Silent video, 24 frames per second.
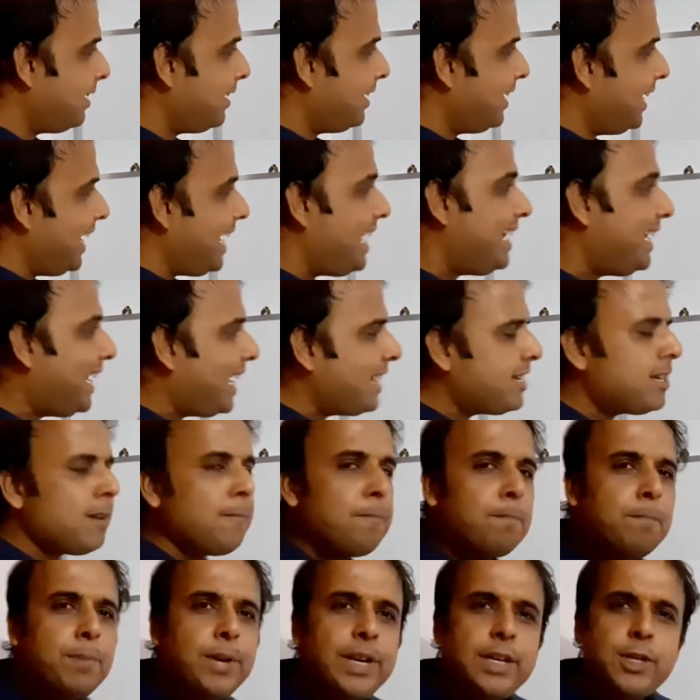In case
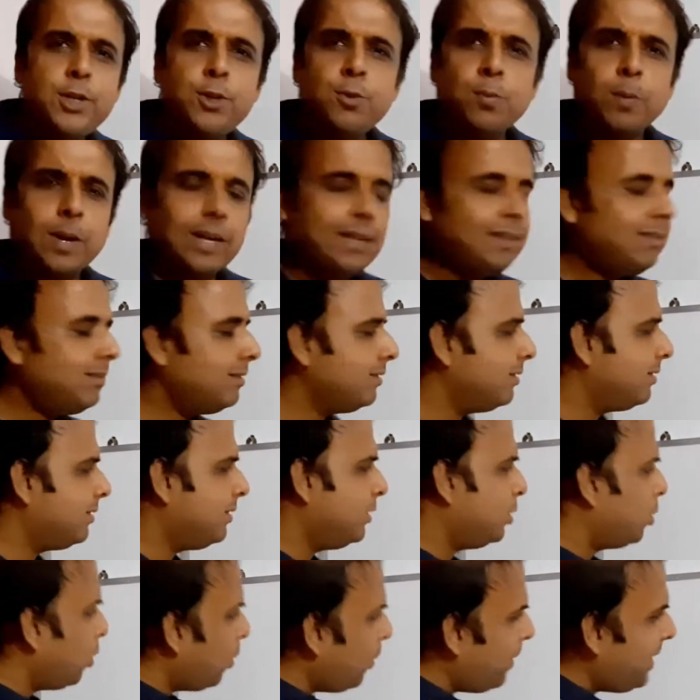of bridged one,
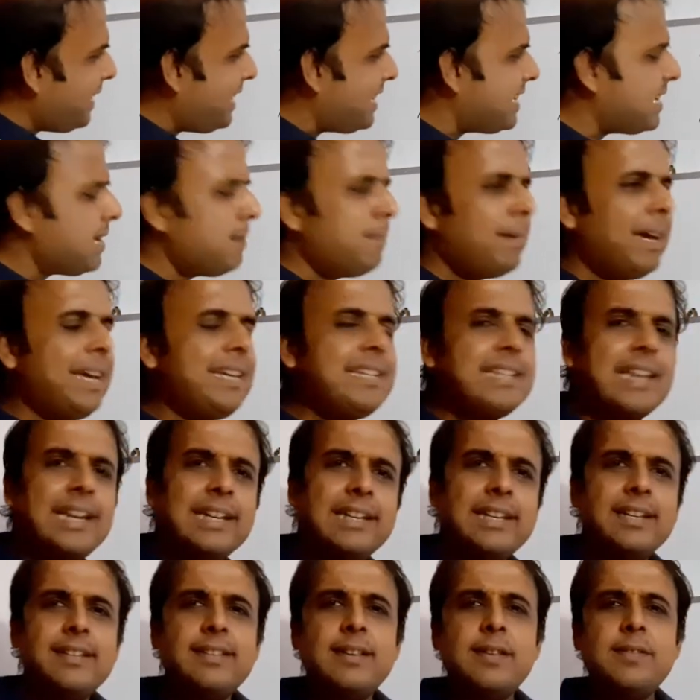though it is a
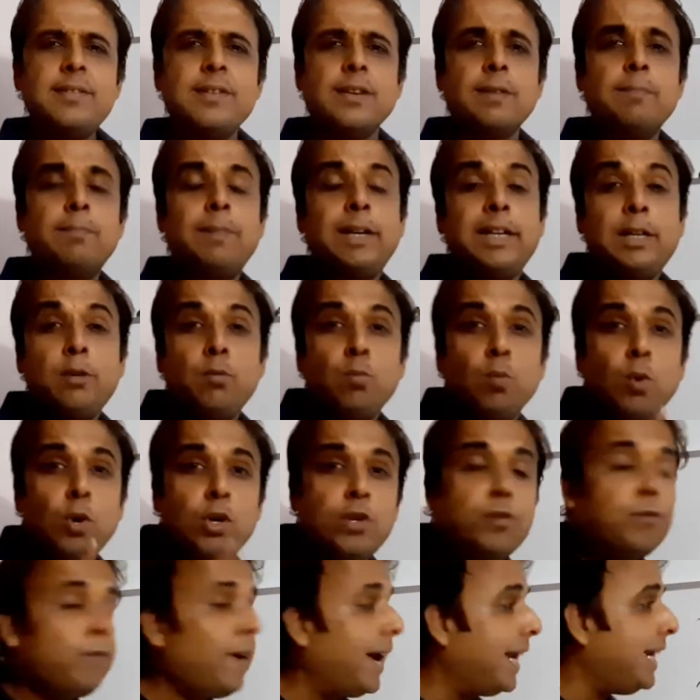bicyclic system, but you won't
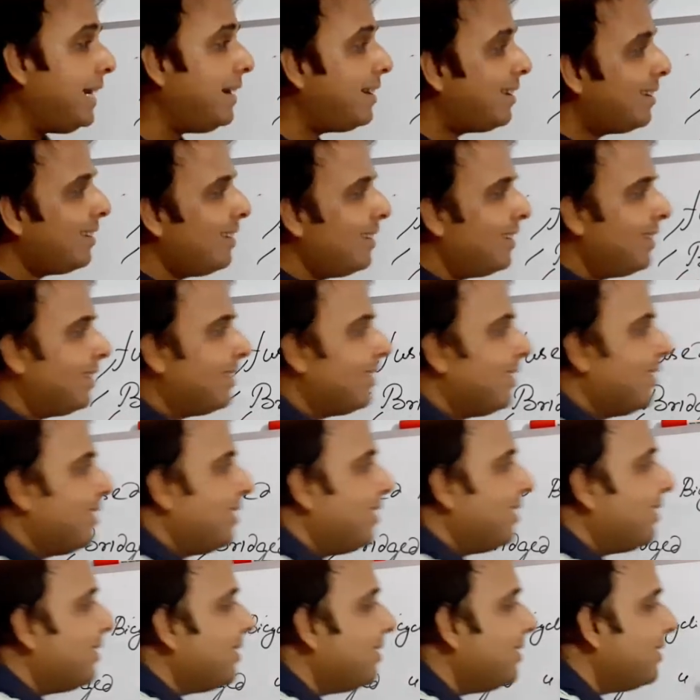find
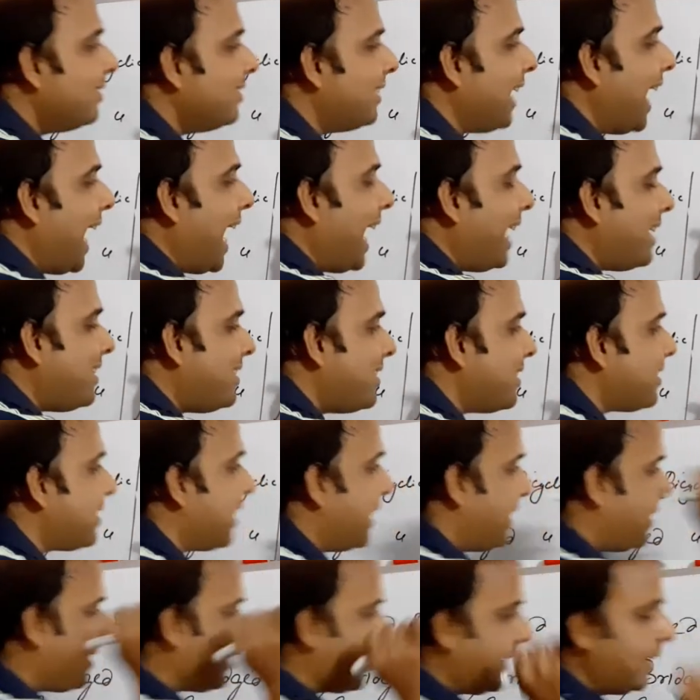the
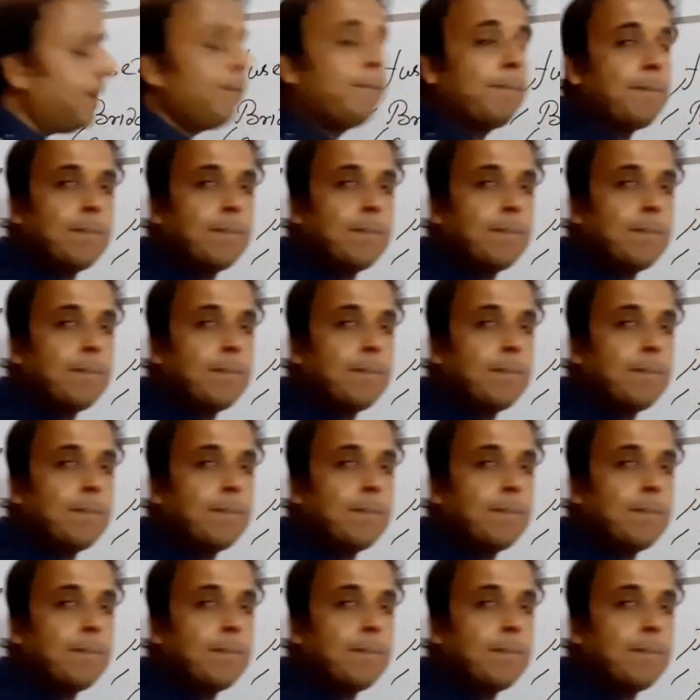adjacency.